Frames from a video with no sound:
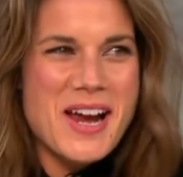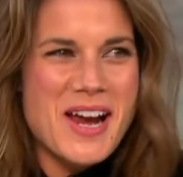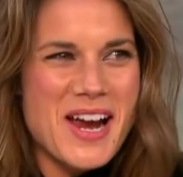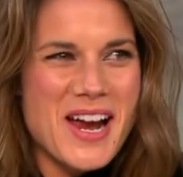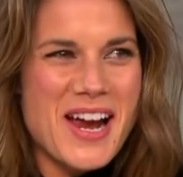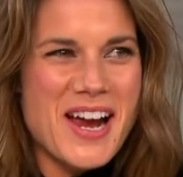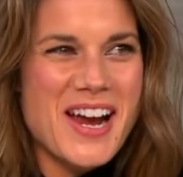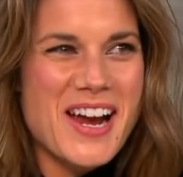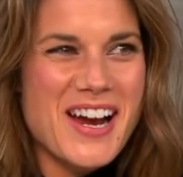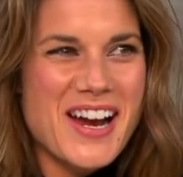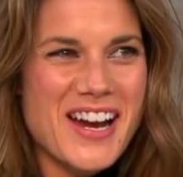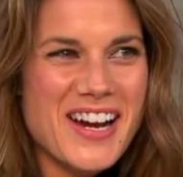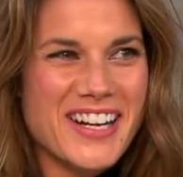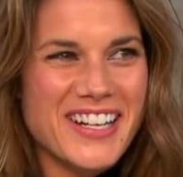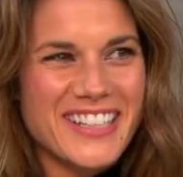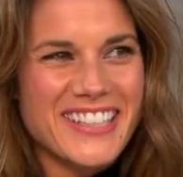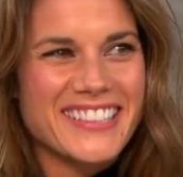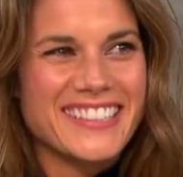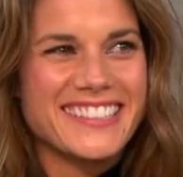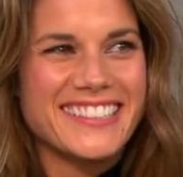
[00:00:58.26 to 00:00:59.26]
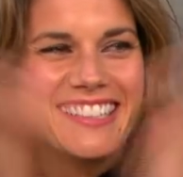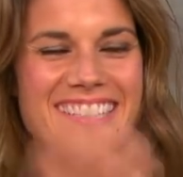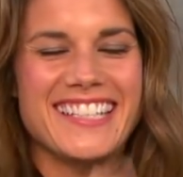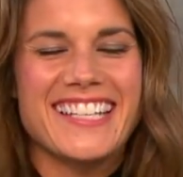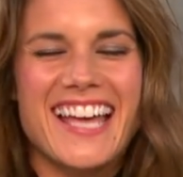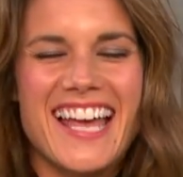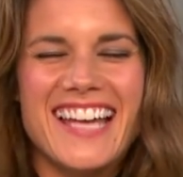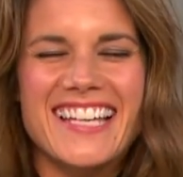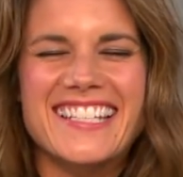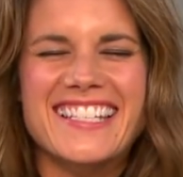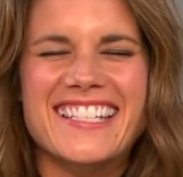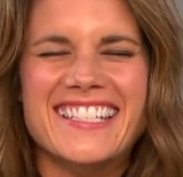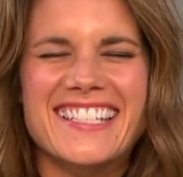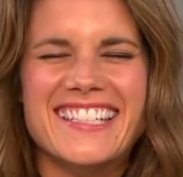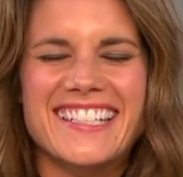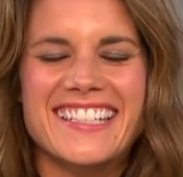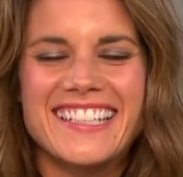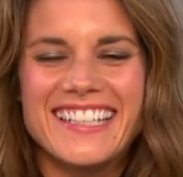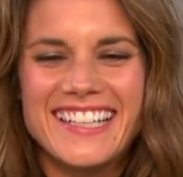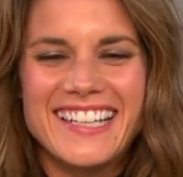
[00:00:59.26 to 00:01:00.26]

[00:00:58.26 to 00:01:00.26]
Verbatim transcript: Labor right now. Yes. Is it her first